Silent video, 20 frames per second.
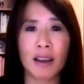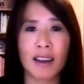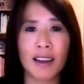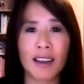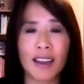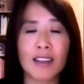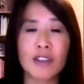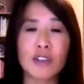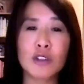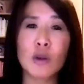
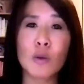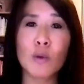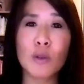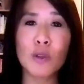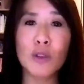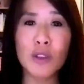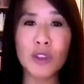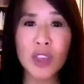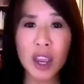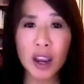And so
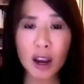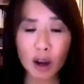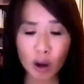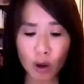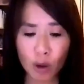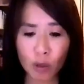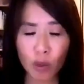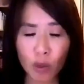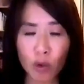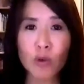
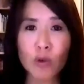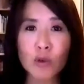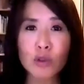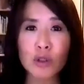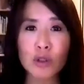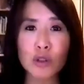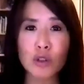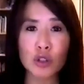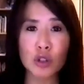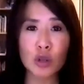those
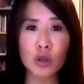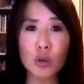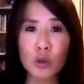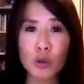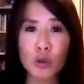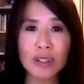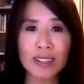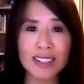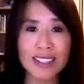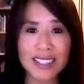are two
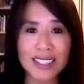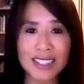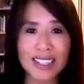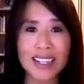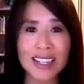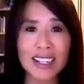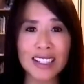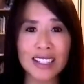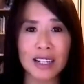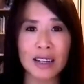
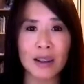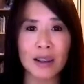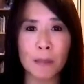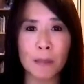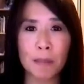distinct